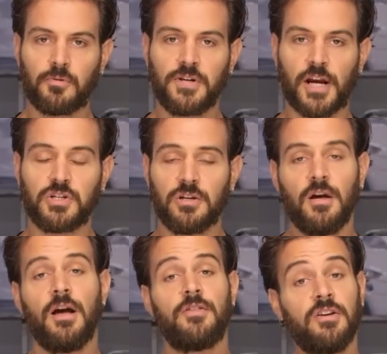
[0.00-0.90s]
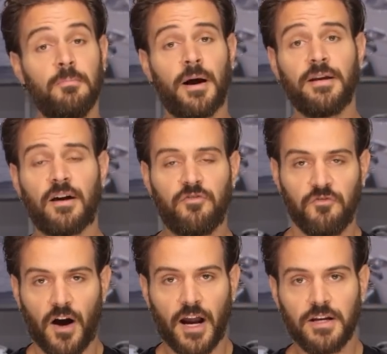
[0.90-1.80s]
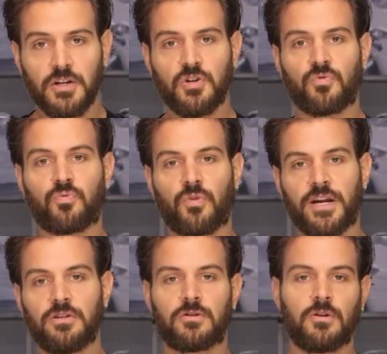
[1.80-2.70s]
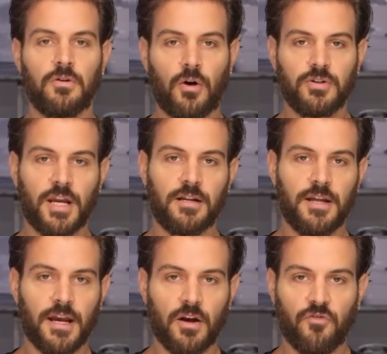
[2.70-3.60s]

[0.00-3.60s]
of protection that you might not find in your regular day-to-day